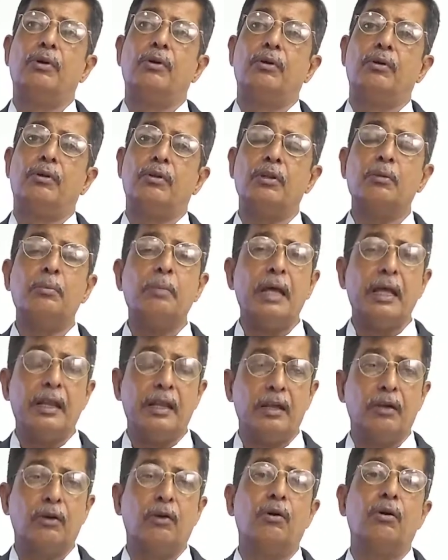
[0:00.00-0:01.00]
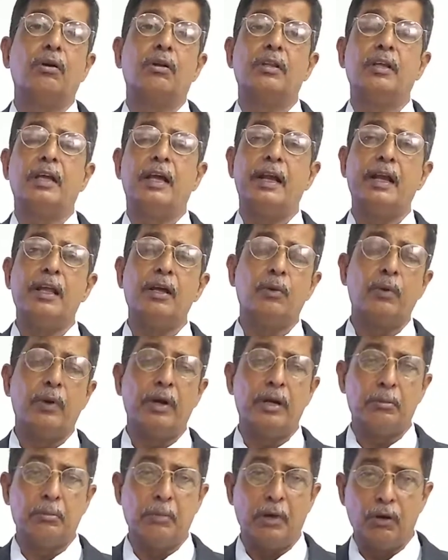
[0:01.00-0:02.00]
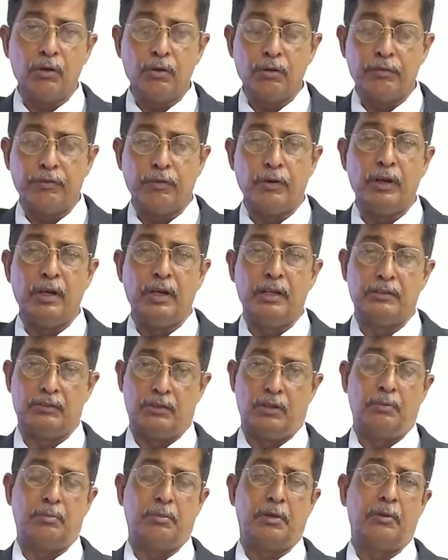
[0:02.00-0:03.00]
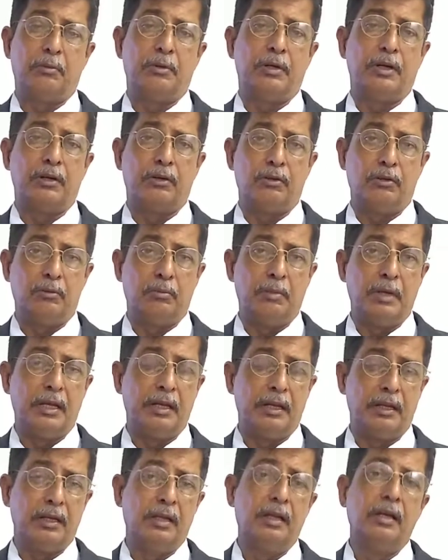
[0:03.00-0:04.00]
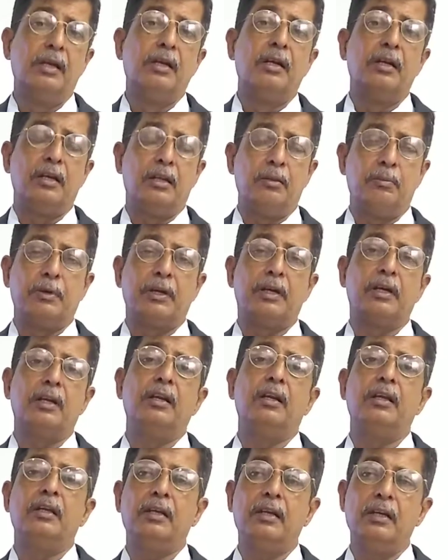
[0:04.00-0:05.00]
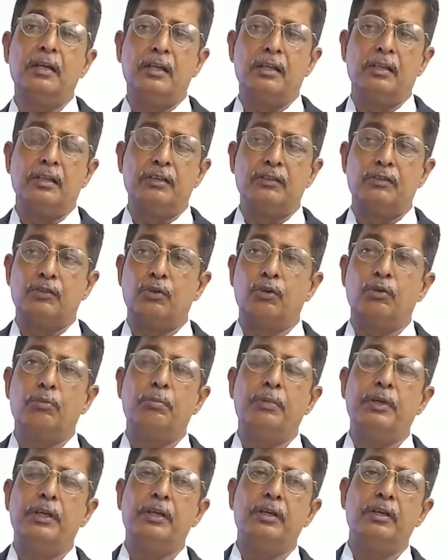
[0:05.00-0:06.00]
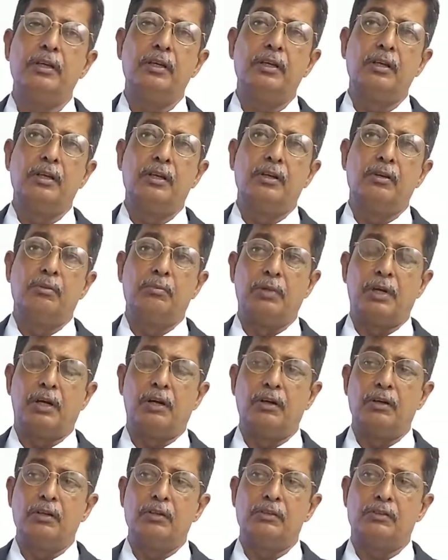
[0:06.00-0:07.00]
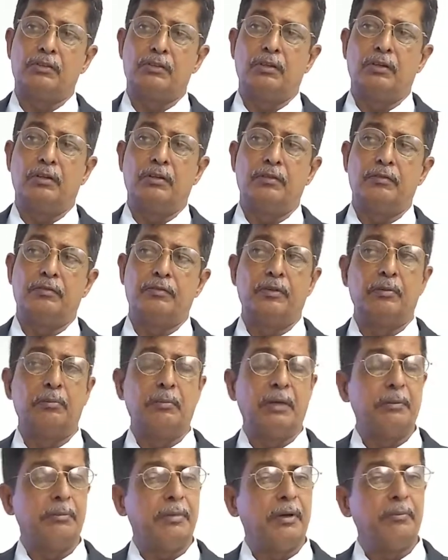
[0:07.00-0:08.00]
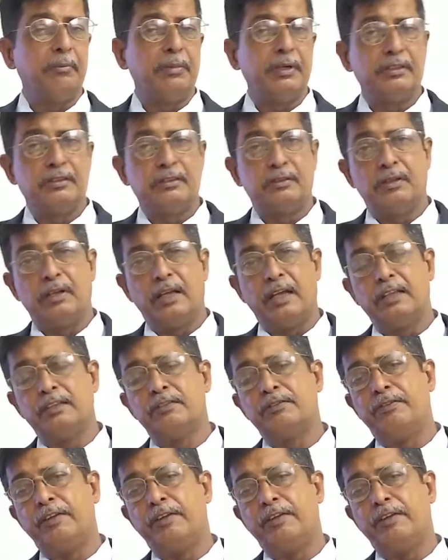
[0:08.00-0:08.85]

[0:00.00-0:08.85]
my pump has failed, right? So to prevent this, we plan a system which has